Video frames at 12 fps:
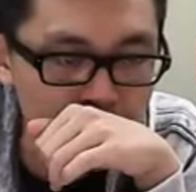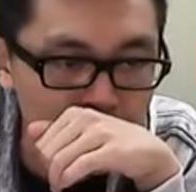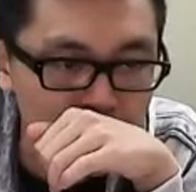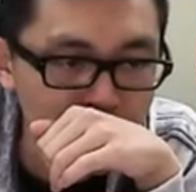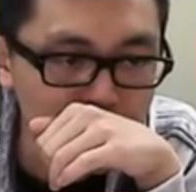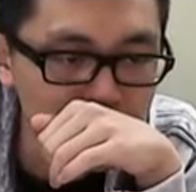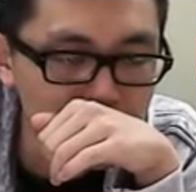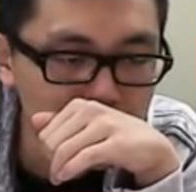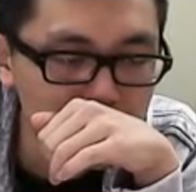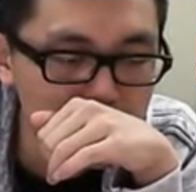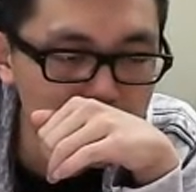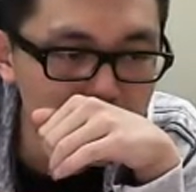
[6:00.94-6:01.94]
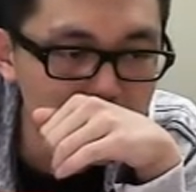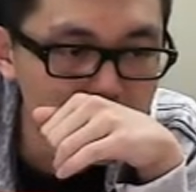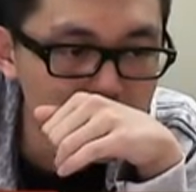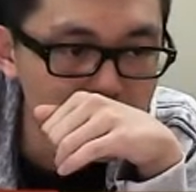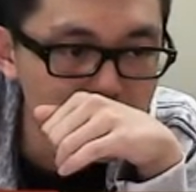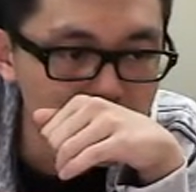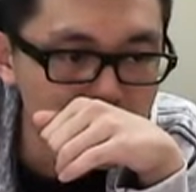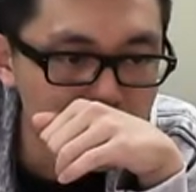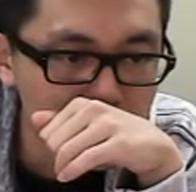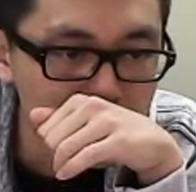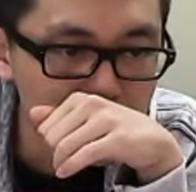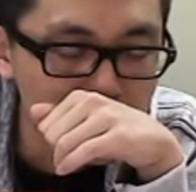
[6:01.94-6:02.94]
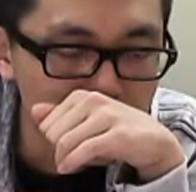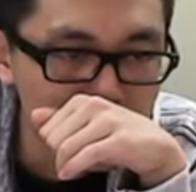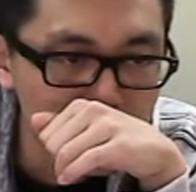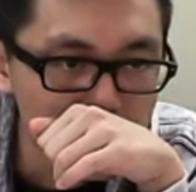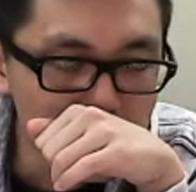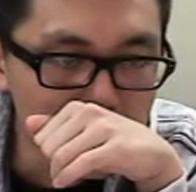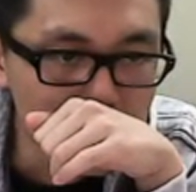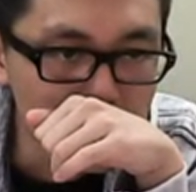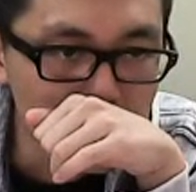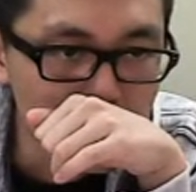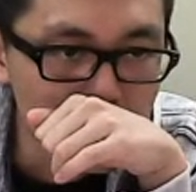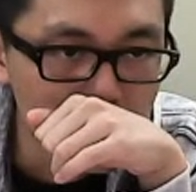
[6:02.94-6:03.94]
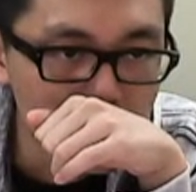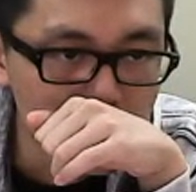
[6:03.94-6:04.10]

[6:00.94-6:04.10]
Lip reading: No one is speaking in this clip.